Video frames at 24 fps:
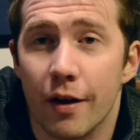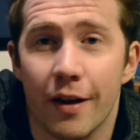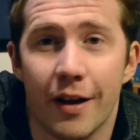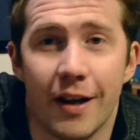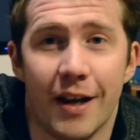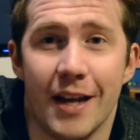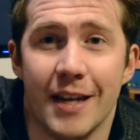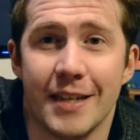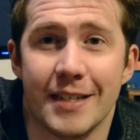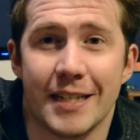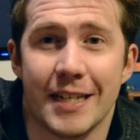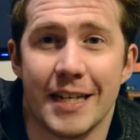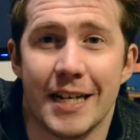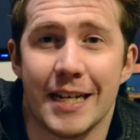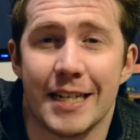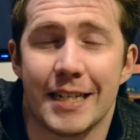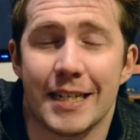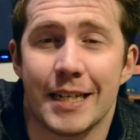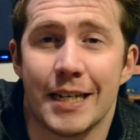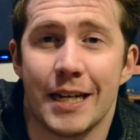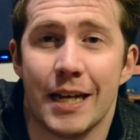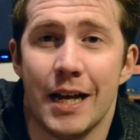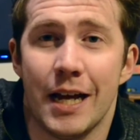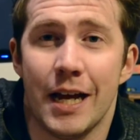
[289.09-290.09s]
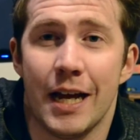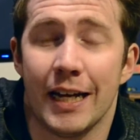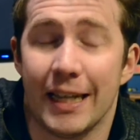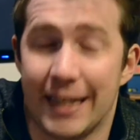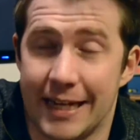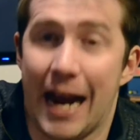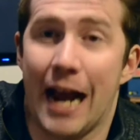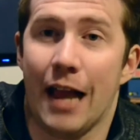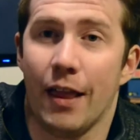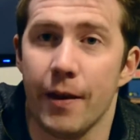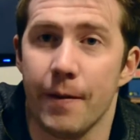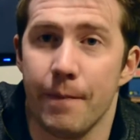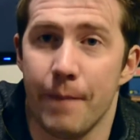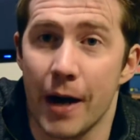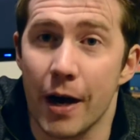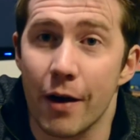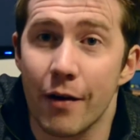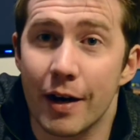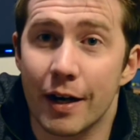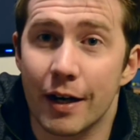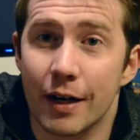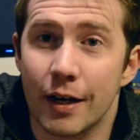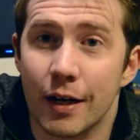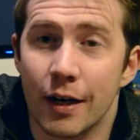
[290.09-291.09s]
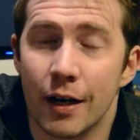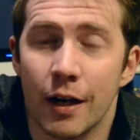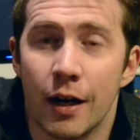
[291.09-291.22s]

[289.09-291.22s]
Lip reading: Is it Galen Merrick?